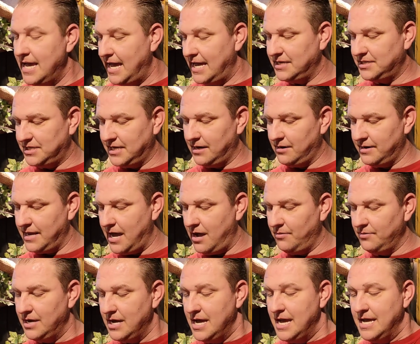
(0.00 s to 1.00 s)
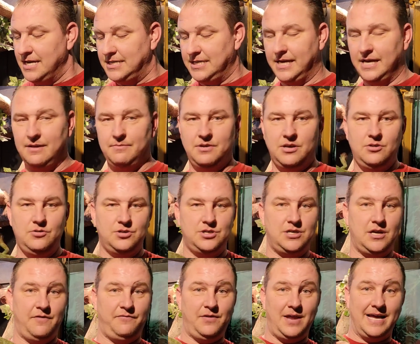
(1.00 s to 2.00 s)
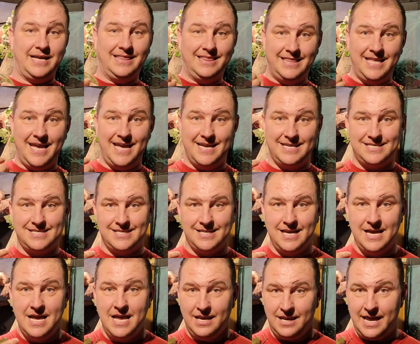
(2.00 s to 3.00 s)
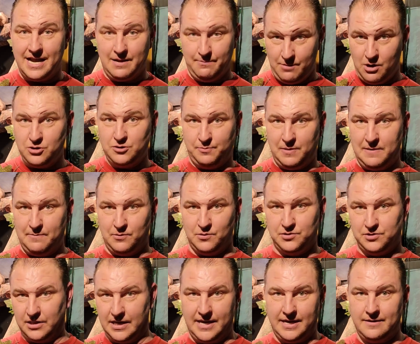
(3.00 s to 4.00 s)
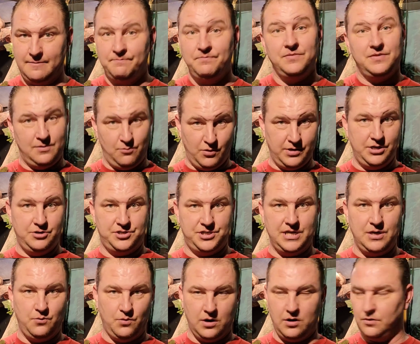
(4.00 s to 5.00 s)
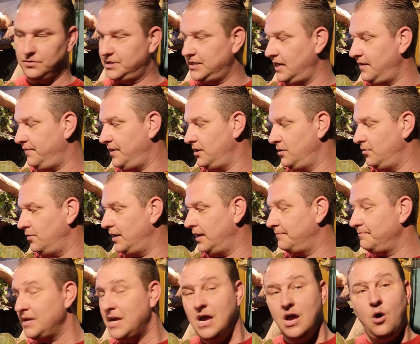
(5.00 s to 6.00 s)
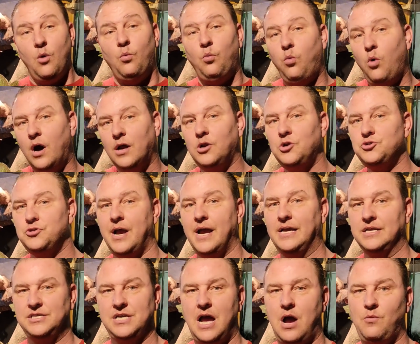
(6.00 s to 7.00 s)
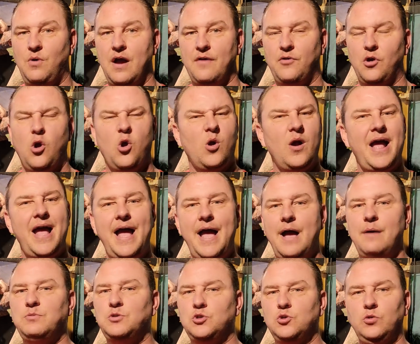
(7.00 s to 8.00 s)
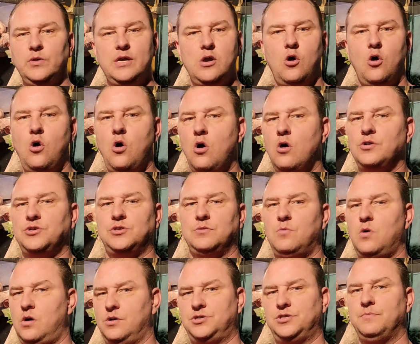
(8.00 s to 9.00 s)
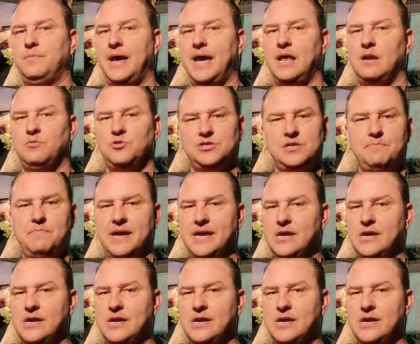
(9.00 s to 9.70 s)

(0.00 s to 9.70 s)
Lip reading: and settle down. To get them to do stuff like this, like most people think when you see one on TV doing it. Water dragons, however, are absolutely awesome animals and